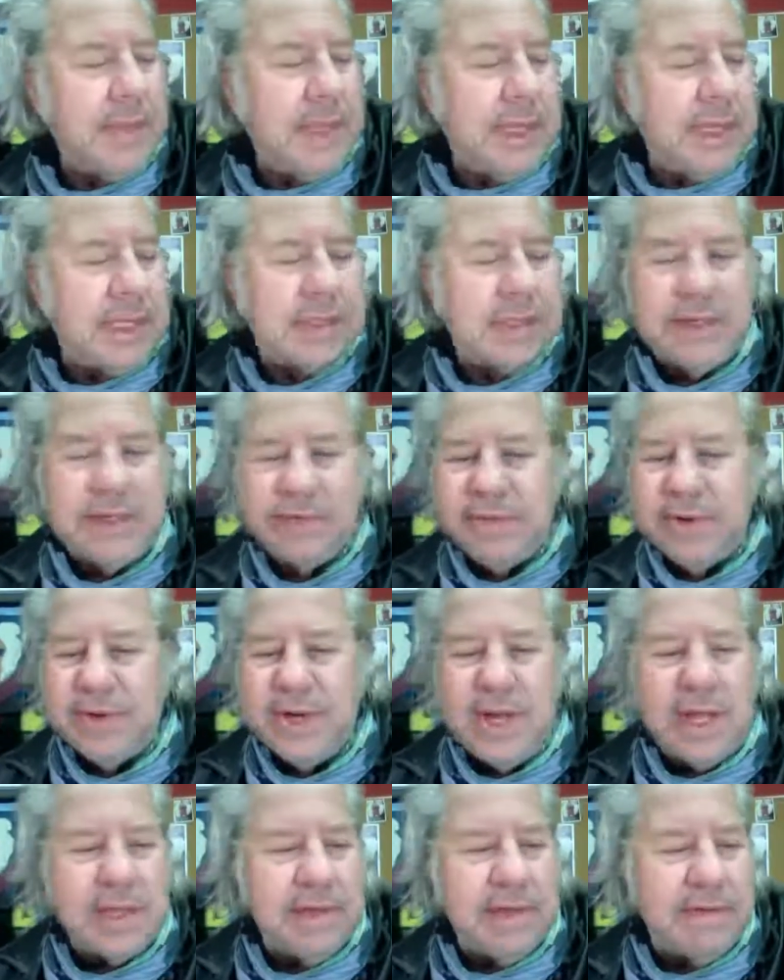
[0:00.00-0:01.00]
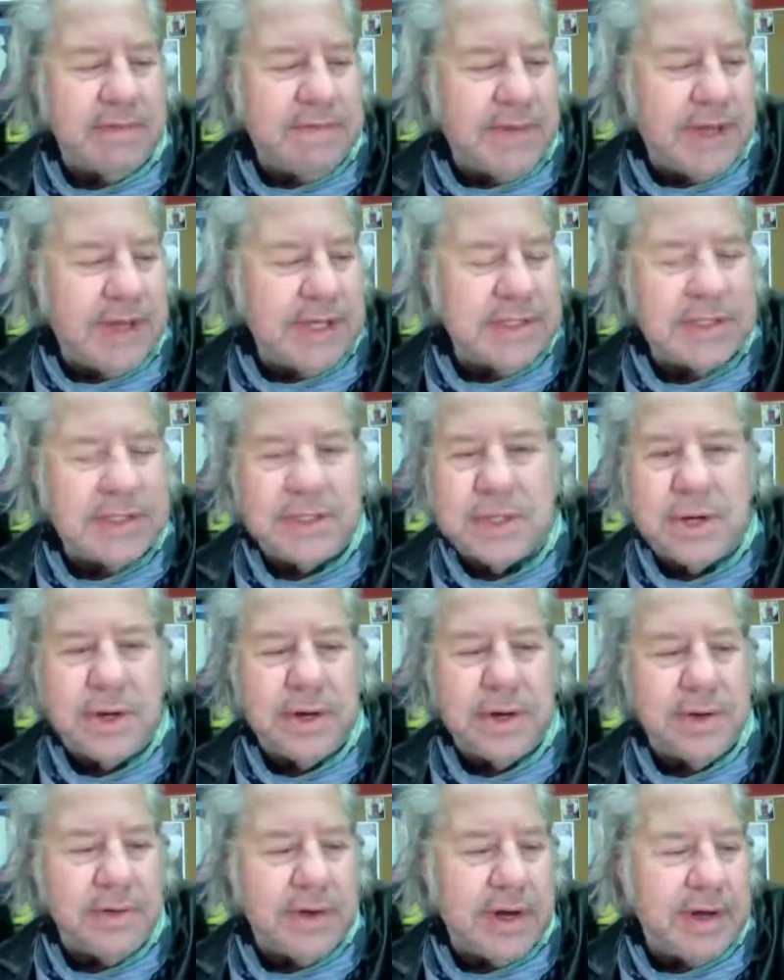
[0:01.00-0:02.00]
except for now the device is a
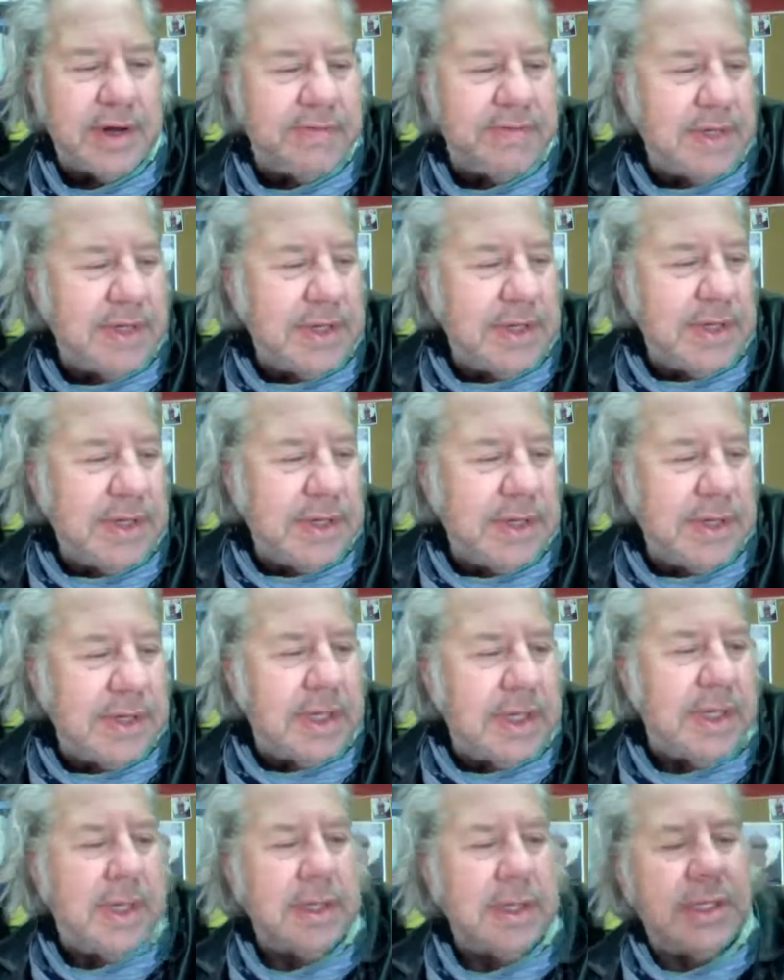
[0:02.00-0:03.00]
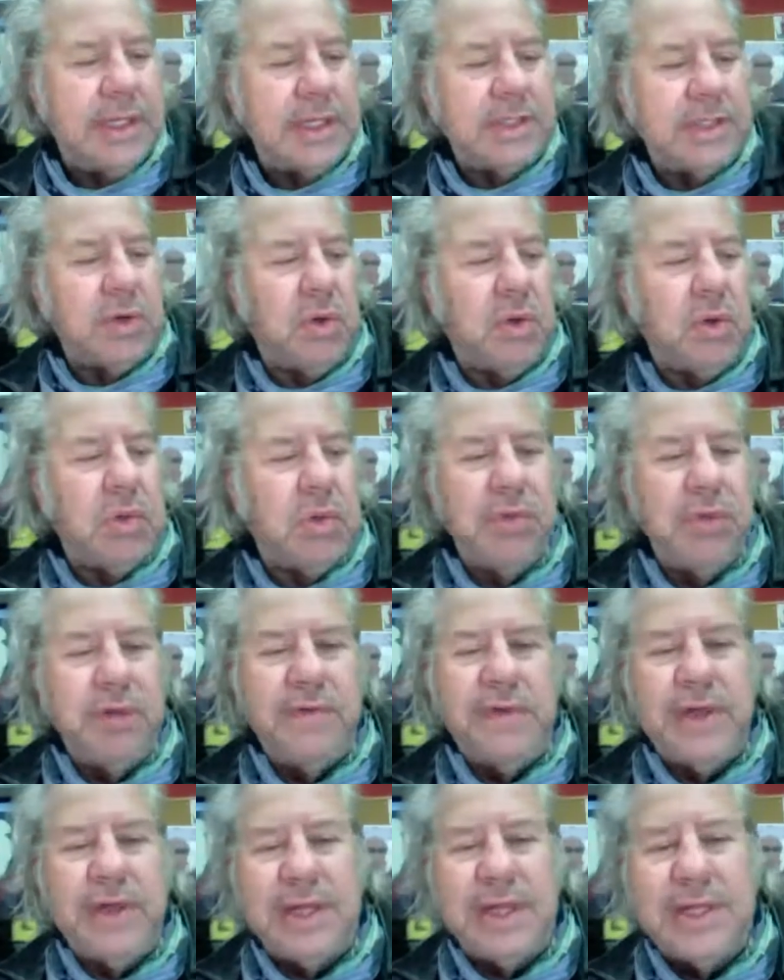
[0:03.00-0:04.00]
hard drive. You get your whole
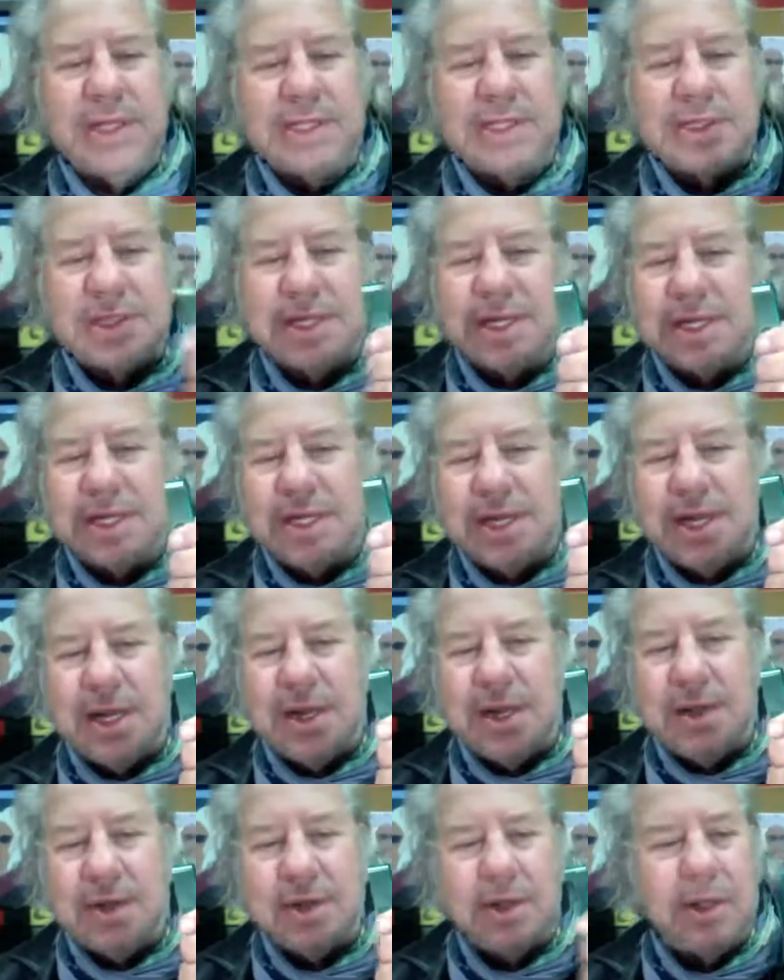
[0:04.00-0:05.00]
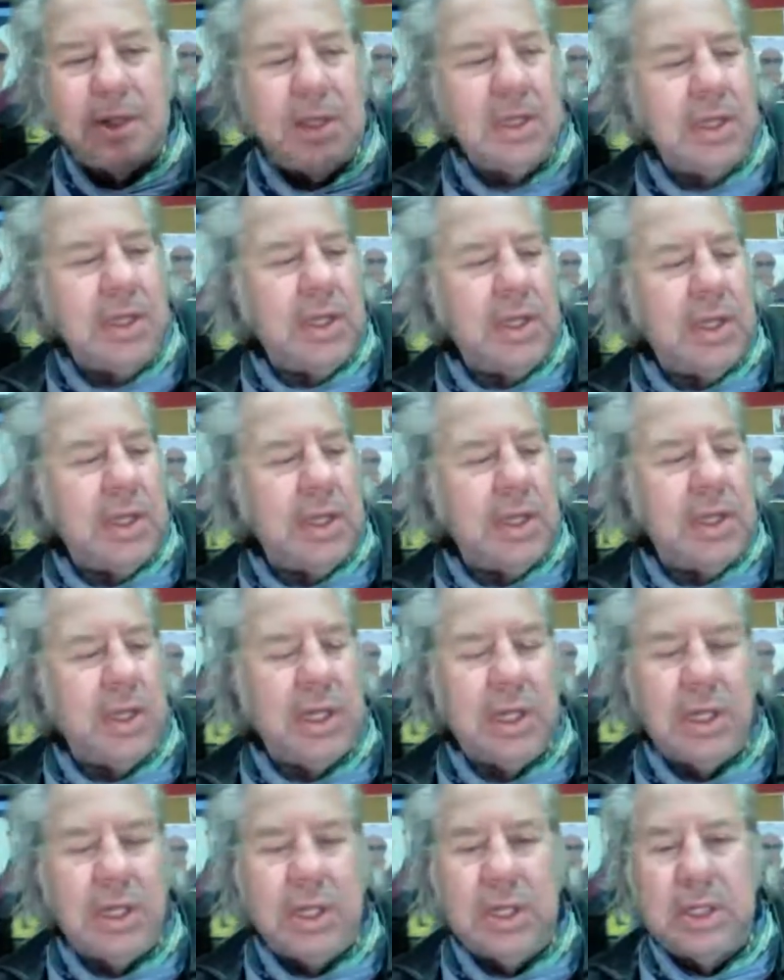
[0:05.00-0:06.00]
movie on this thing now,
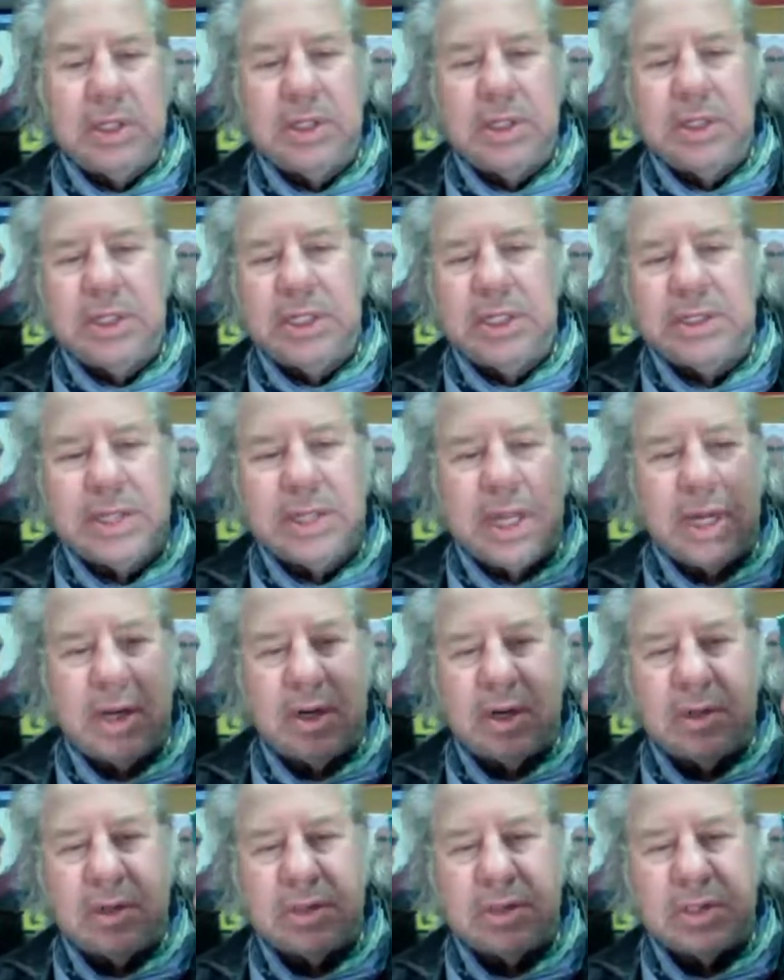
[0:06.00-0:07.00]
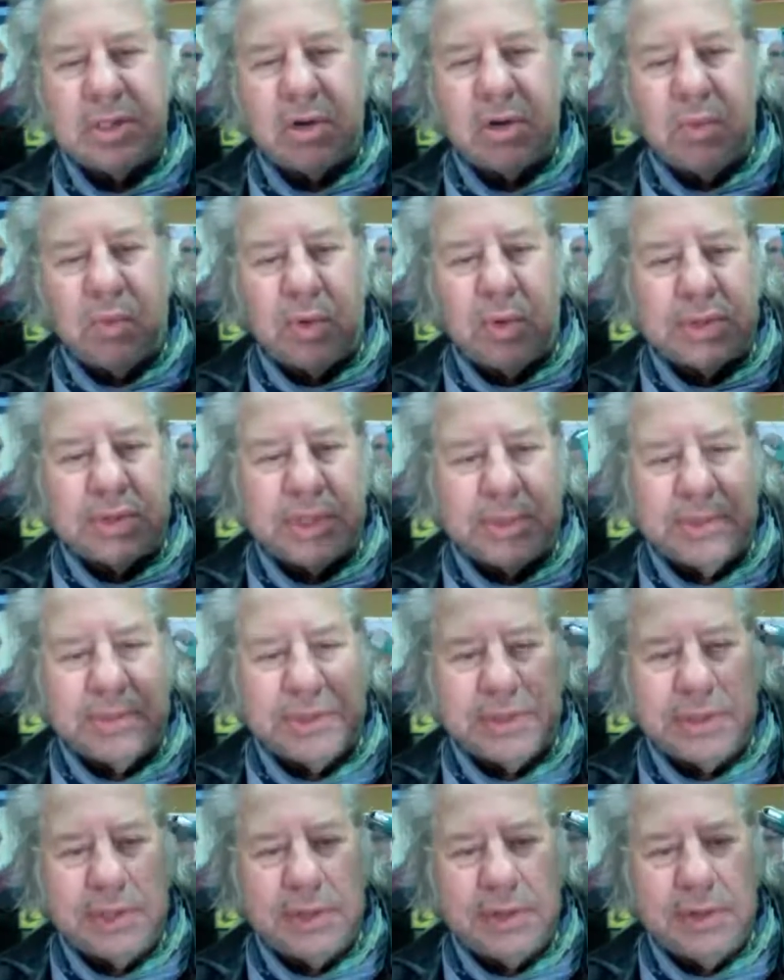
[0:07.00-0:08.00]
an entire Star Wars
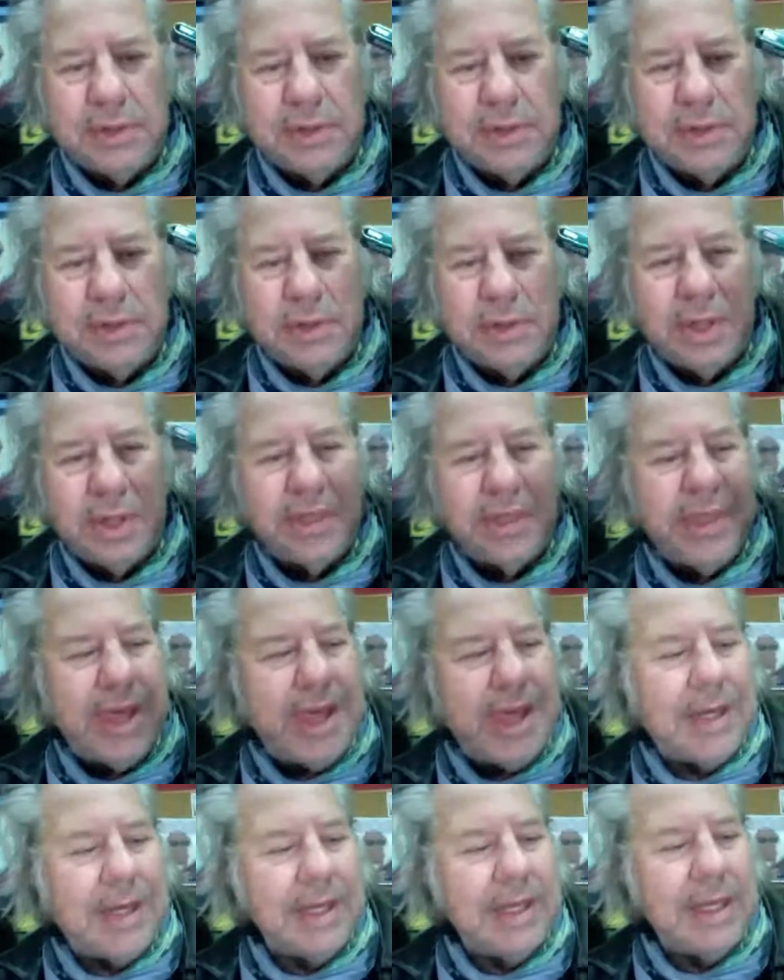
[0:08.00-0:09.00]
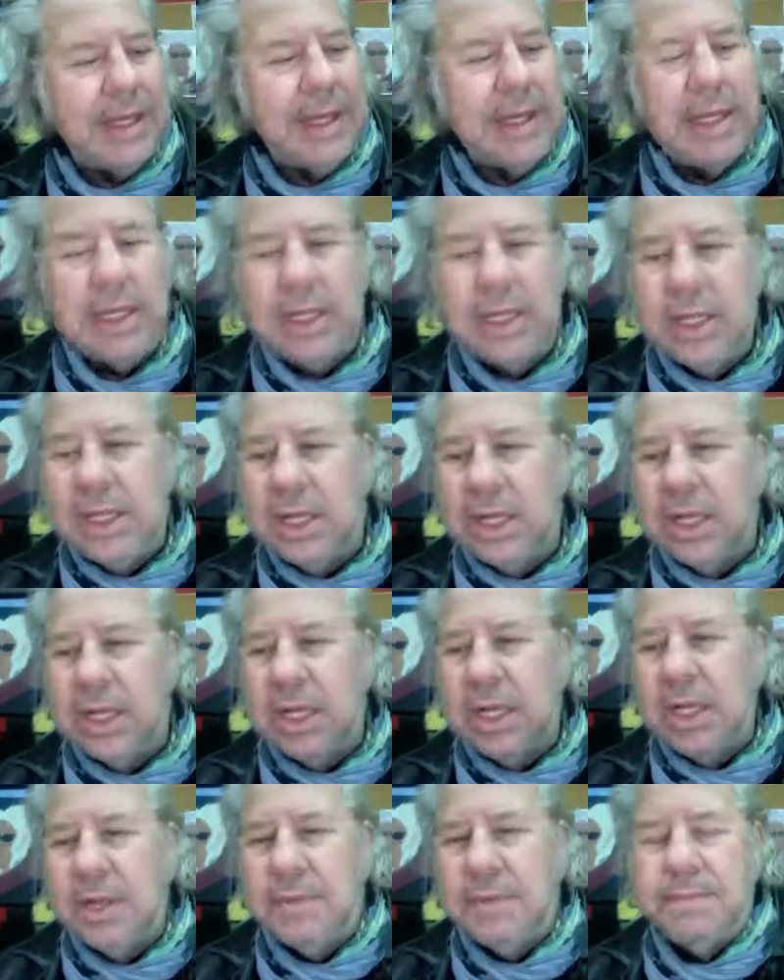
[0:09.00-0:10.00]
episode on that.
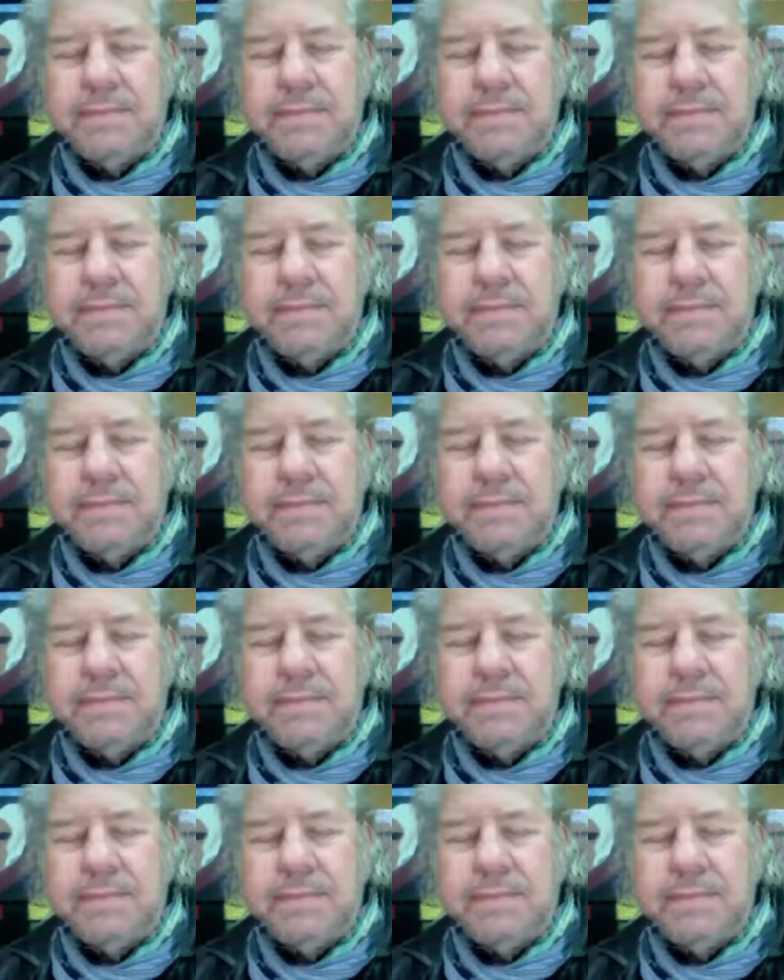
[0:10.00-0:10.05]
Um,